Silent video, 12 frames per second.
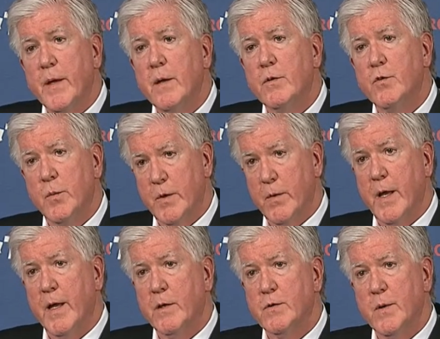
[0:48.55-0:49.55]
late
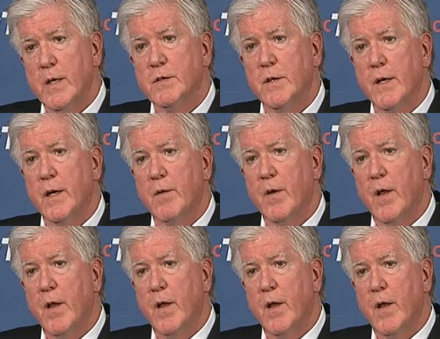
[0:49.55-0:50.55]
2000s,
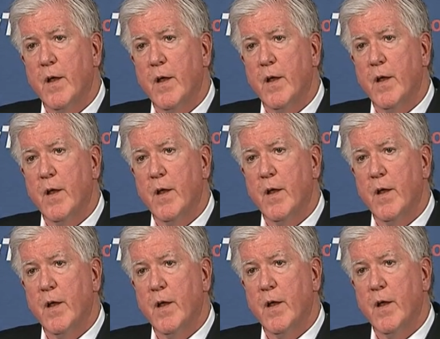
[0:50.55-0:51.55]
dude, the
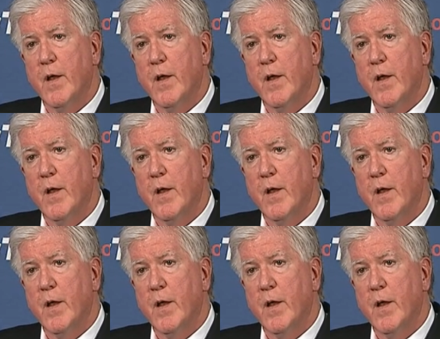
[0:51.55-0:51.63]
Leafs